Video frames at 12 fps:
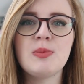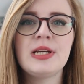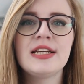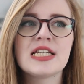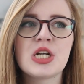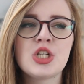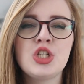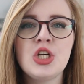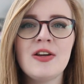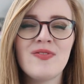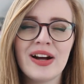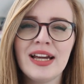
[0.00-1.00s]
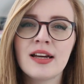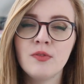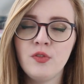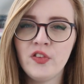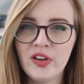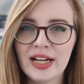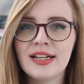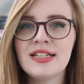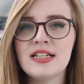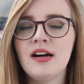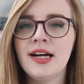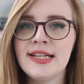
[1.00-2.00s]
because there are two very
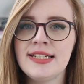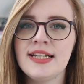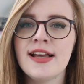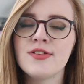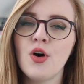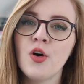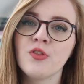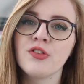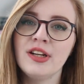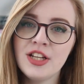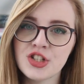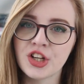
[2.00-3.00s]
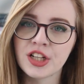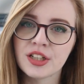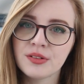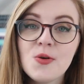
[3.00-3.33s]
conflicting ideas of religion.